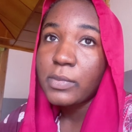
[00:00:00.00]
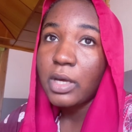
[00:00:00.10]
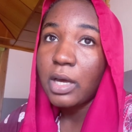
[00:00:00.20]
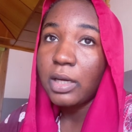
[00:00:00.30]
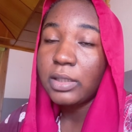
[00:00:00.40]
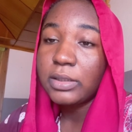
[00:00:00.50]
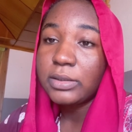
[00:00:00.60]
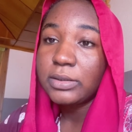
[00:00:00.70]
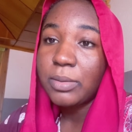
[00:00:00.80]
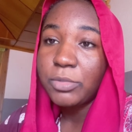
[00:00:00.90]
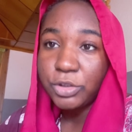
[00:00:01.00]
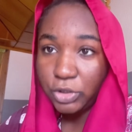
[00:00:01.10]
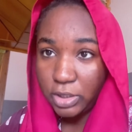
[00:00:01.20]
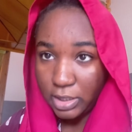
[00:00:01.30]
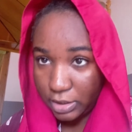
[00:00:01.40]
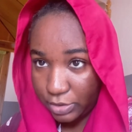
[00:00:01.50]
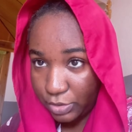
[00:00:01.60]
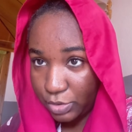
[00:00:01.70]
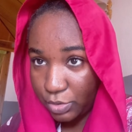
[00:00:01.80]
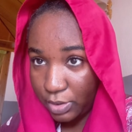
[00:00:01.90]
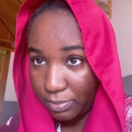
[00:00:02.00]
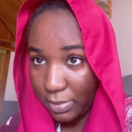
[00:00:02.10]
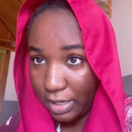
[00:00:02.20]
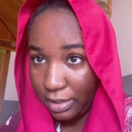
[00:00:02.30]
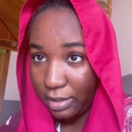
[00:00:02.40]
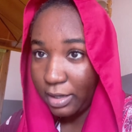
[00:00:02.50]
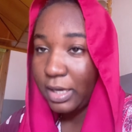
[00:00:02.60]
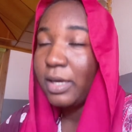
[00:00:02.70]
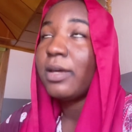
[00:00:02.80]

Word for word: and i'm literally like doing my hair